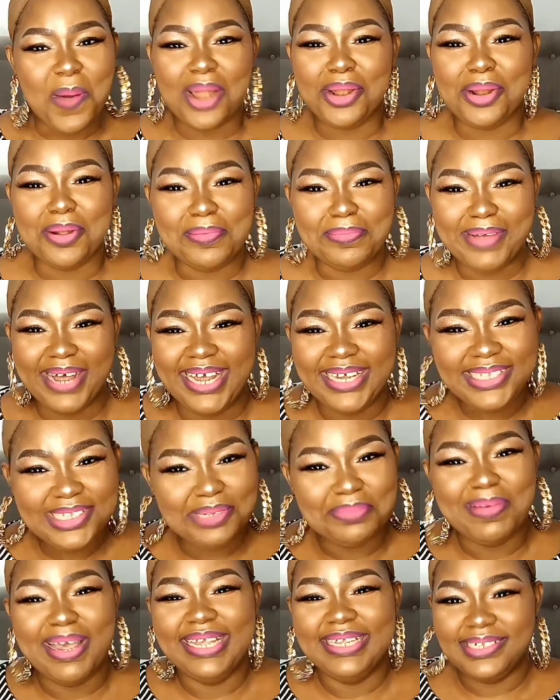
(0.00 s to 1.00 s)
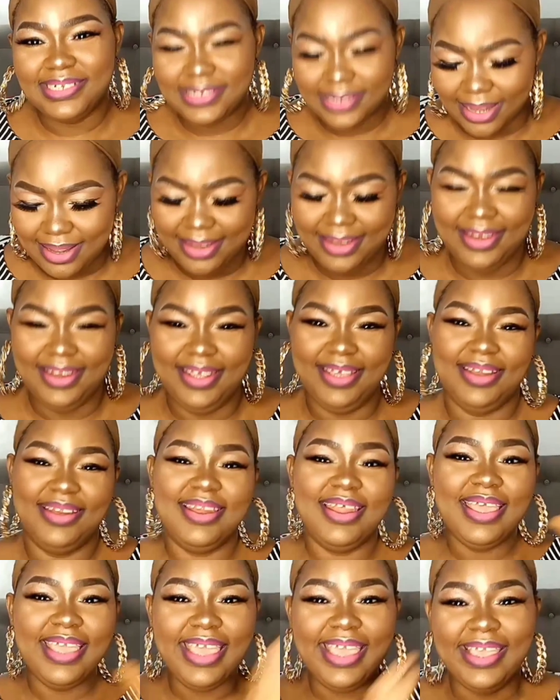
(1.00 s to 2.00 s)
welcome back to my channel.
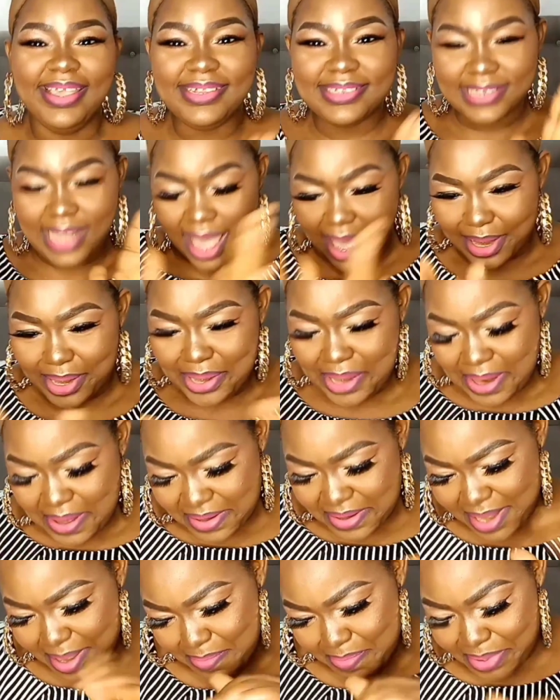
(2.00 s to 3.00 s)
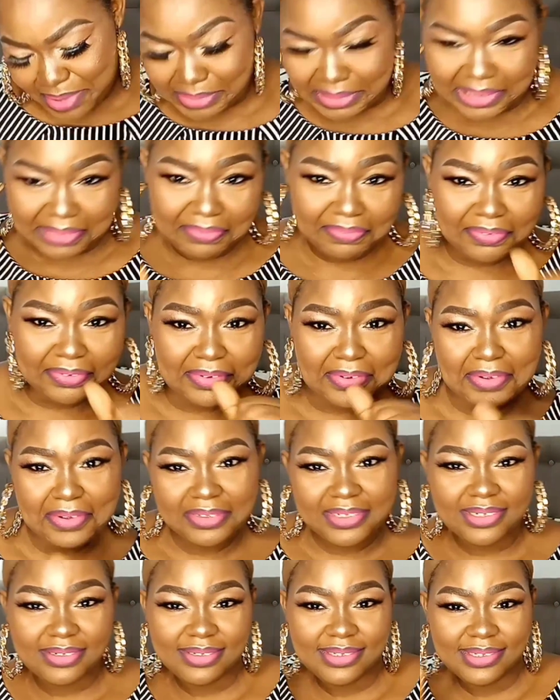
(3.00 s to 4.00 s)
Is another beautiful
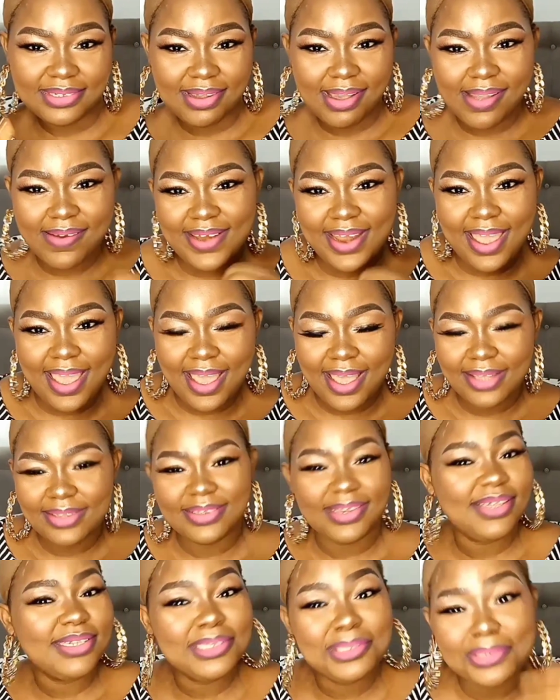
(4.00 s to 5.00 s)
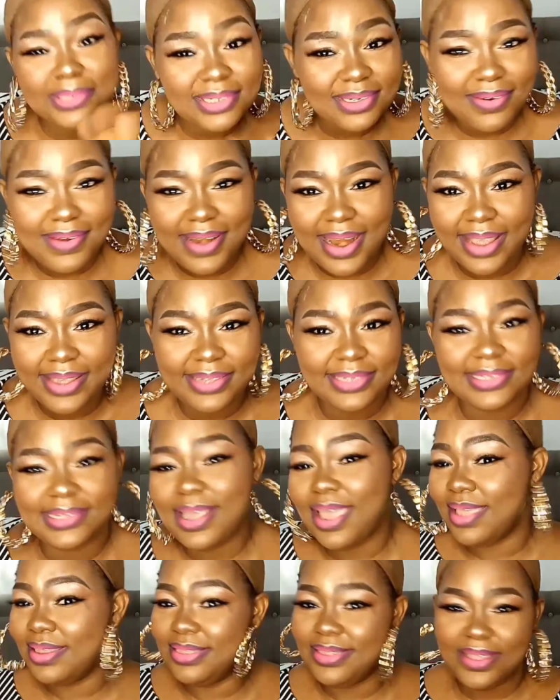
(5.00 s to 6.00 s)
tutorial. This tutorial is
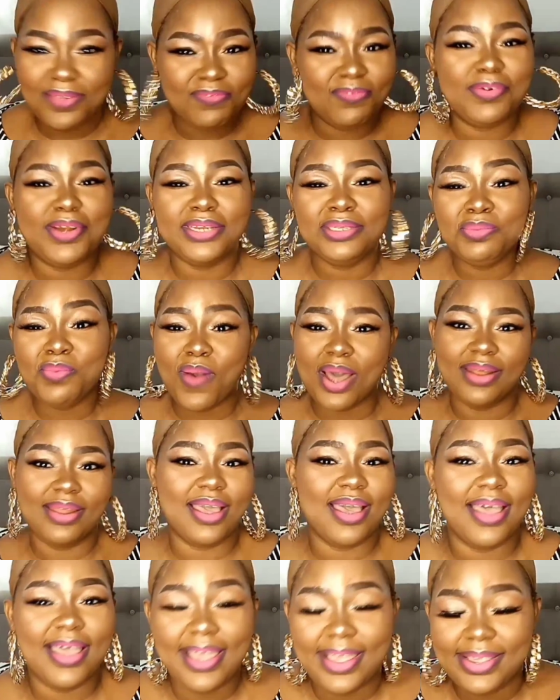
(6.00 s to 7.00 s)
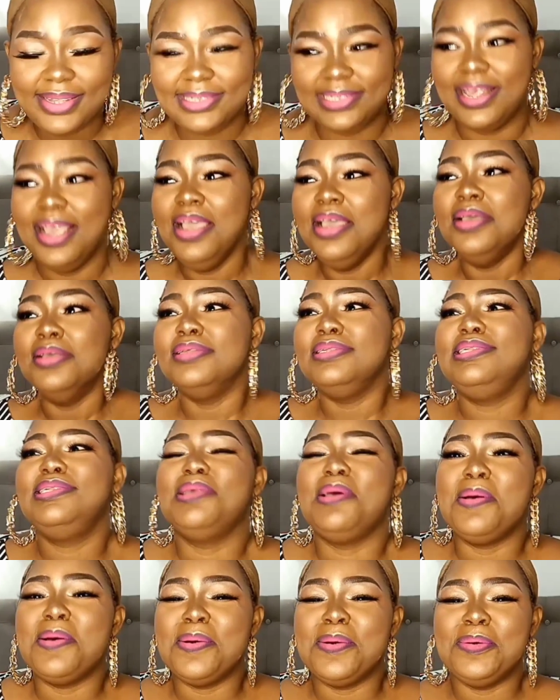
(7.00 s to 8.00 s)
a different one, guys.
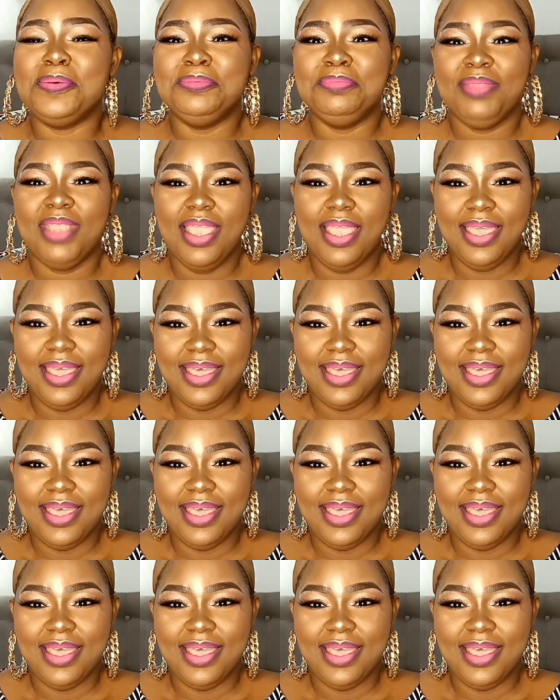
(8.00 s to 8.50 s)
So